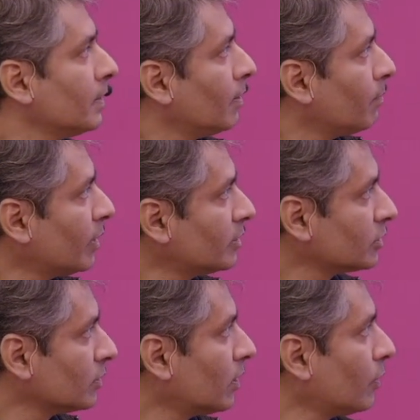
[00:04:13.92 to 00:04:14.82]
but
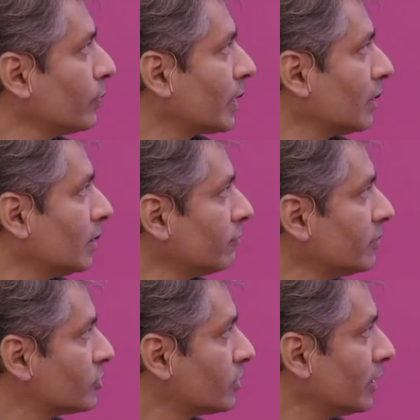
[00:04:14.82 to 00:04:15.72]
how we can
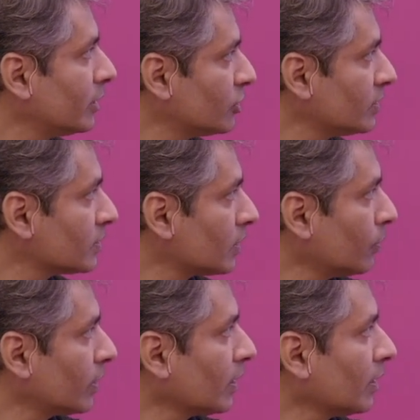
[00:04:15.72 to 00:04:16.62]
leverage agents, how we
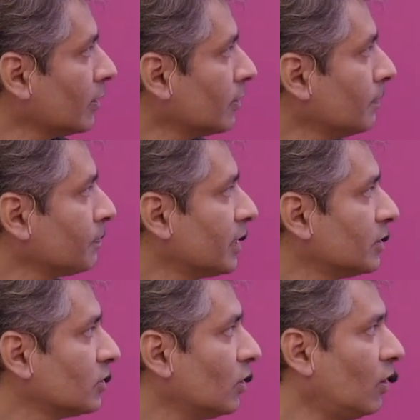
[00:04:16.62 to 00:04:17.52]
can
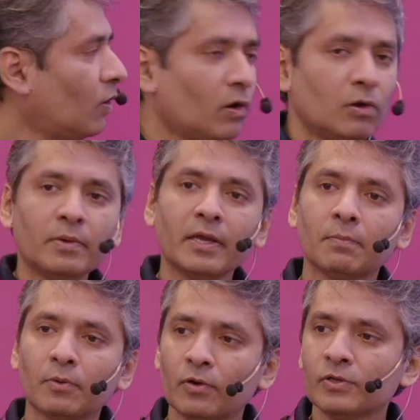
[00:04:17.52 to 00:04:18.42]
get all my
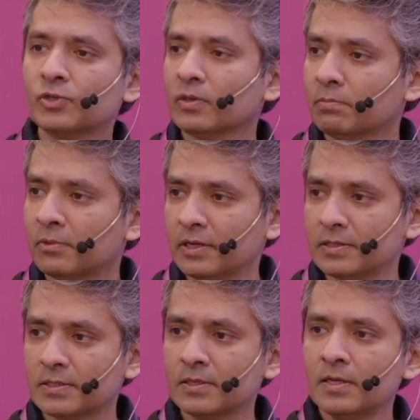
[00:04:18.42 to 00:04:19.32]
employees to
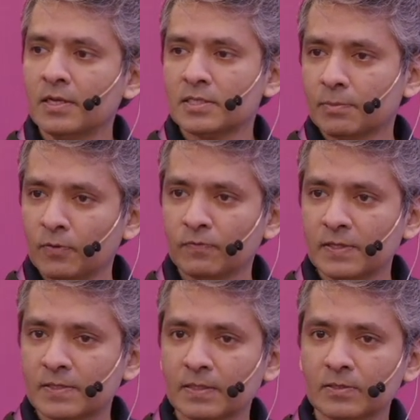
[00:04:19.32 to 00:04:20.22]
embrace some of
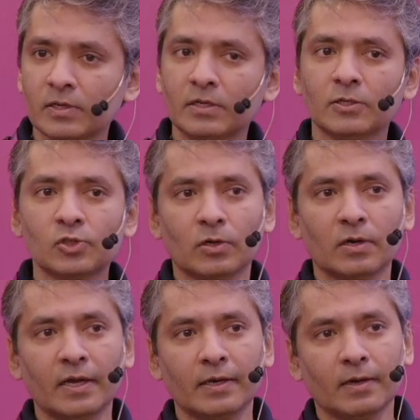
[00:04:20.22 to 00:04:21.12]
these things, right? It's not
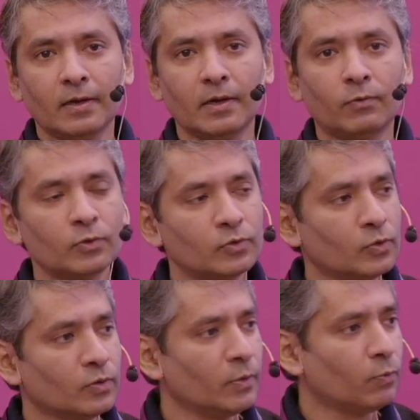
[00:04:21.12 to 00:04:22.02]
like I want to do
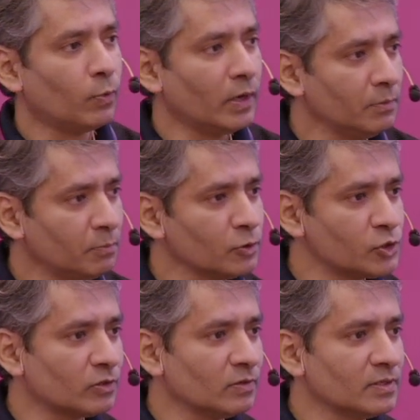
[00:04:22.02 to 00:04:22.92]
only one
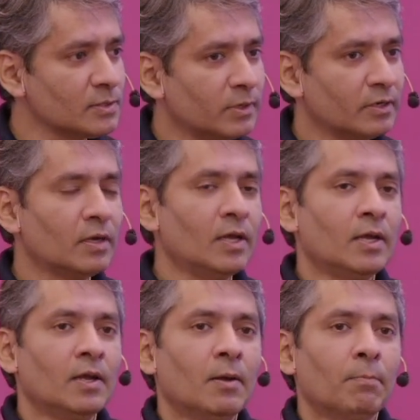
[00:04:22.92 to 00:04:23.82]
project on this, but
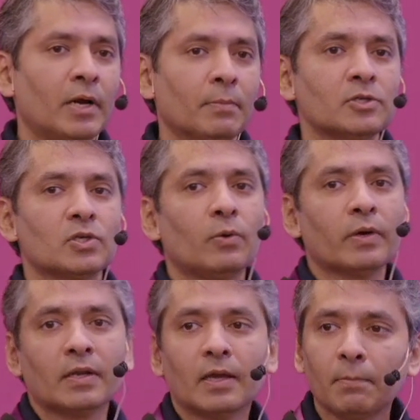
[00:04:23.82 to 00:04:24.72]
pretty much how I
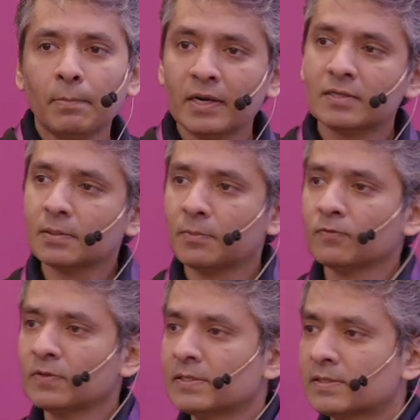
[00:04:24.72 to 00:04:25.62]
can embed some of
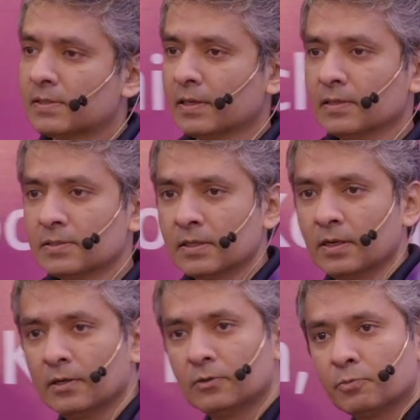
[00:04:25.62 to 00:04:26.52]
these things
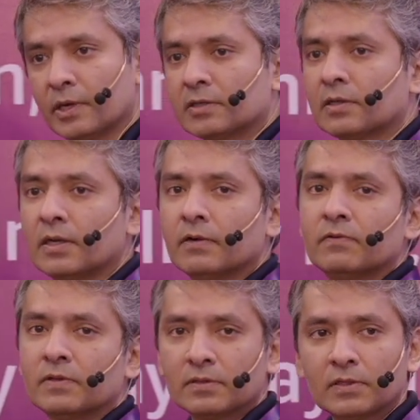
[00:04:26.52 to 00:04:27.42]
into practically
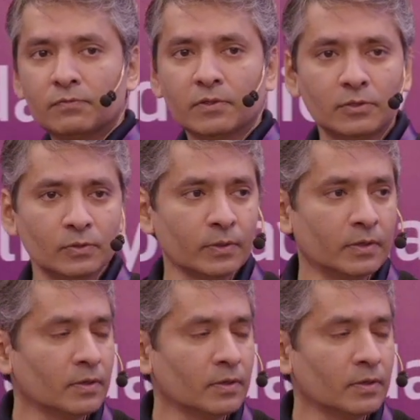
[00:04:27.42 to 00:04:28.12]
everything that we are doing.